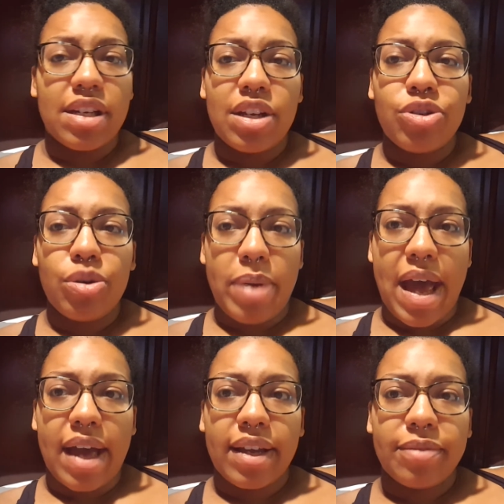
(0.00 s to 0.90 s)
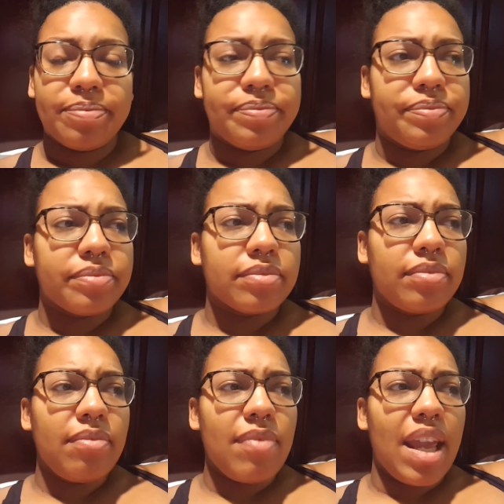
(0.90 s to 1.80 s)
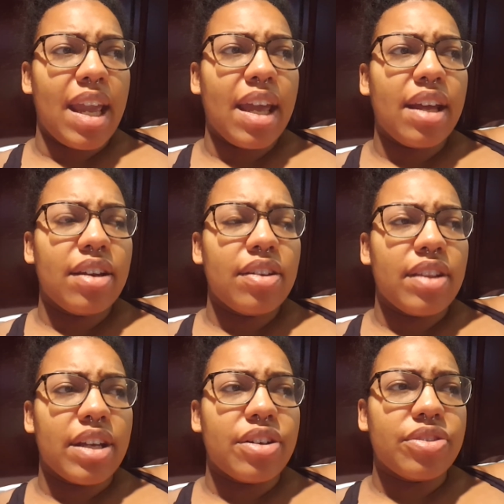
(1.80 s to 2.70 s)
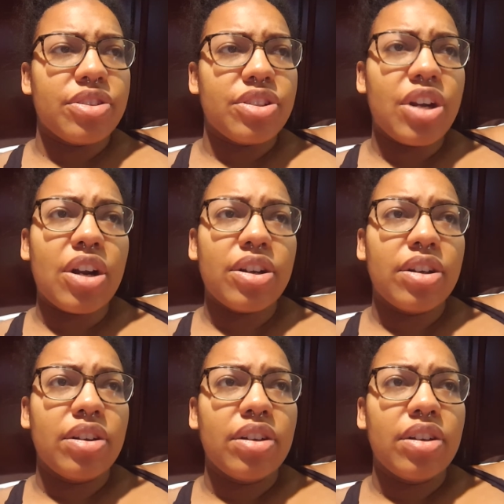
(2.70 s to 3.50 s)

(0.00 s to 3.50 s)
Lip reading: and in your back. And they'll start,